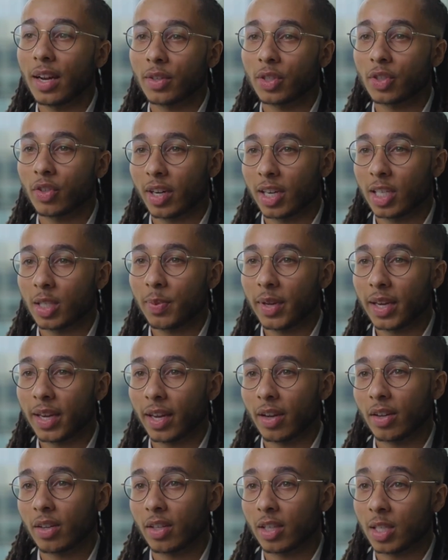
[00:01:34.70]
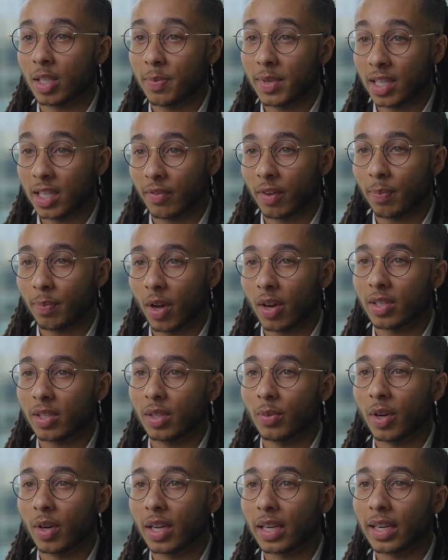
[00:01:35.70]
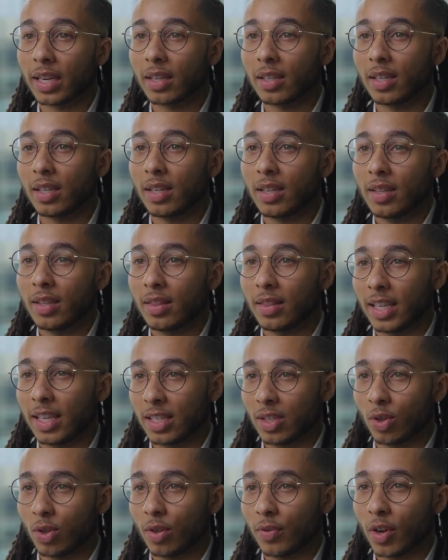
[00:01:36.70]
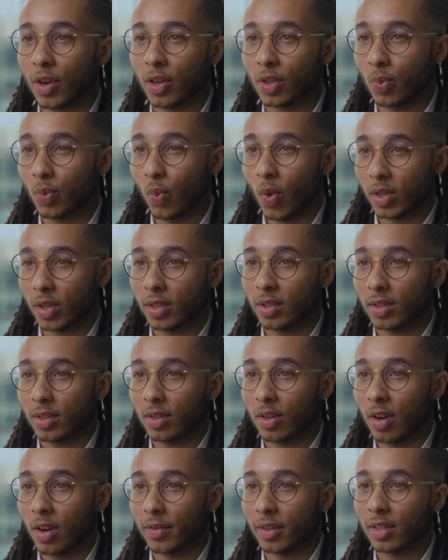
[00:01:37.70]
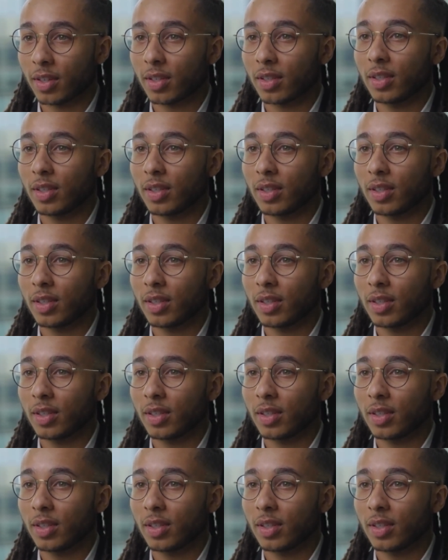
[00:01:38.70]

strictly speaking, under the specific policy wording, this sort of cost wasn't covered.